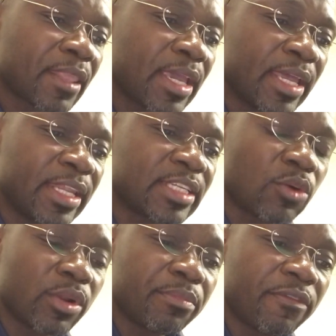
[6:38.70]
a letter
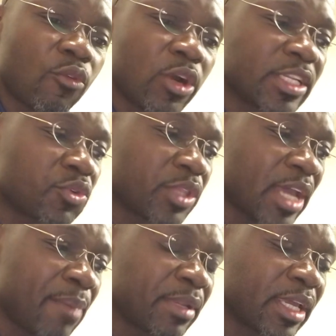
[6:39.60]
will be forwarded to the
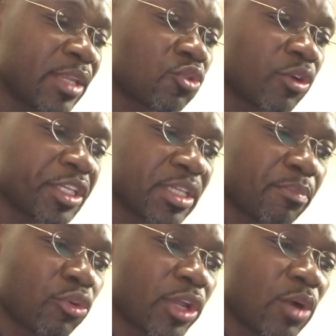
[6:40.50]
applicant or his
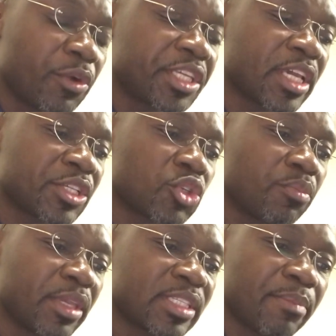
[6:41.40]
employer, which has to
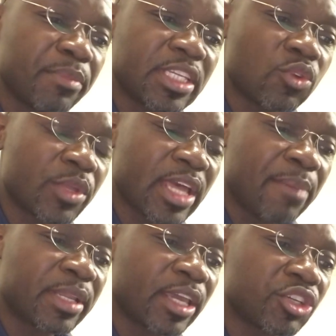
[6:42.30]
be submitted with the
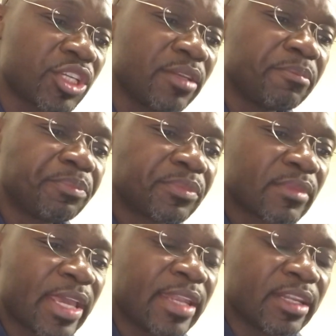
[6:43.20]
application
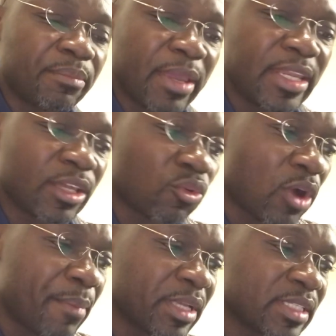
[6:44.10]
and remaining
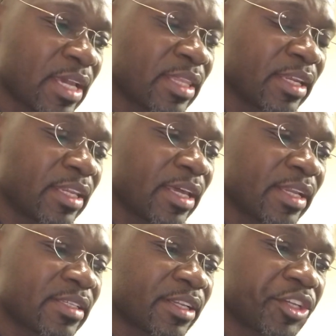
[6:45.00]
requirements at the
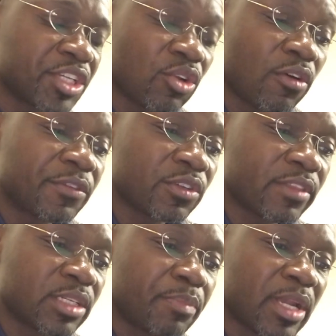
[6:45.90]
nearest regional office of the
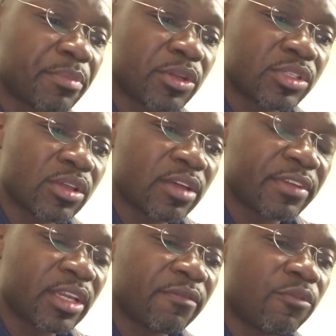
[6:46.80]
Department of South
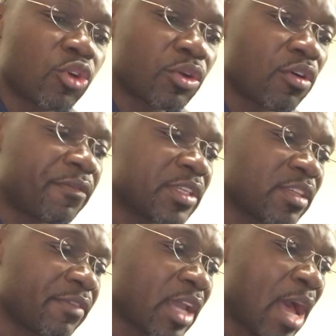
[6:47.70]
African Foreign Office
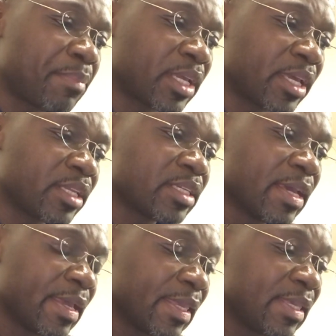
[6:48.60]
if the applicant
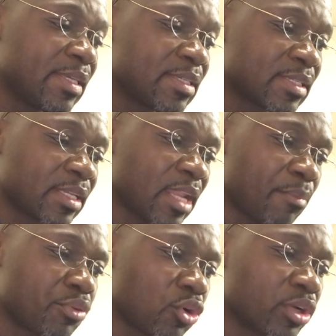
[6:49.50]
is still
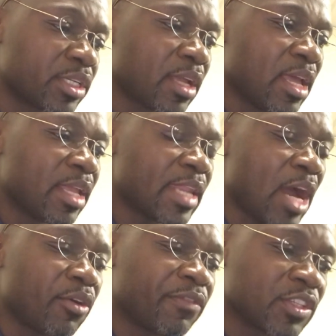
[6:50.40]
abroad.
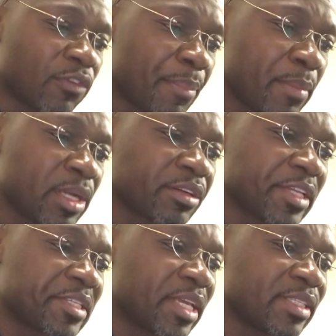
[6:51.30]
Now, if it's for permanent
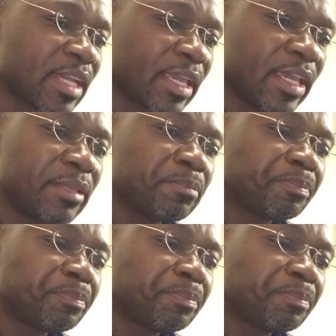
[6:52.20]
residents, again,